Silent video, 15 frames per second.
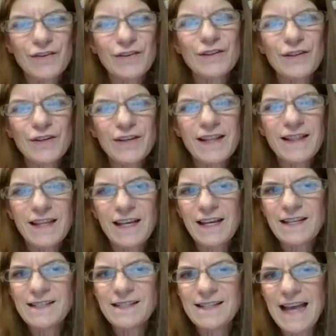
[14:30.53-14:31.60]
Look at
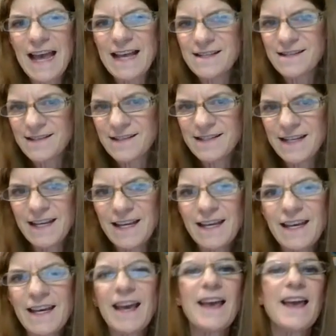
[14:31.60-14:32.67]
these and
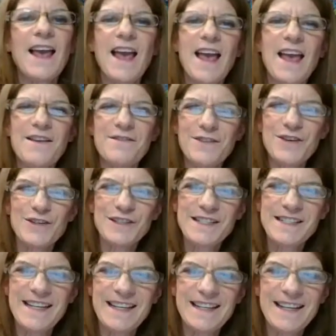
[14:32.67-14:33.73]
see if you're
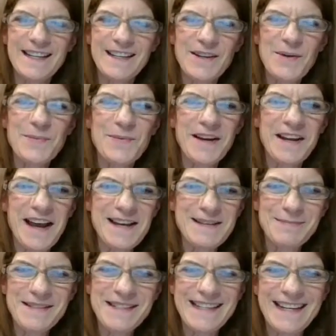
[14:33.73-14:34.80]
seeing what
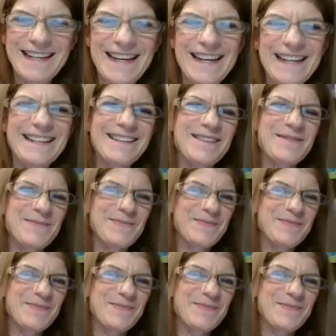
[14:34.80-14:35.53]
I'm seeing.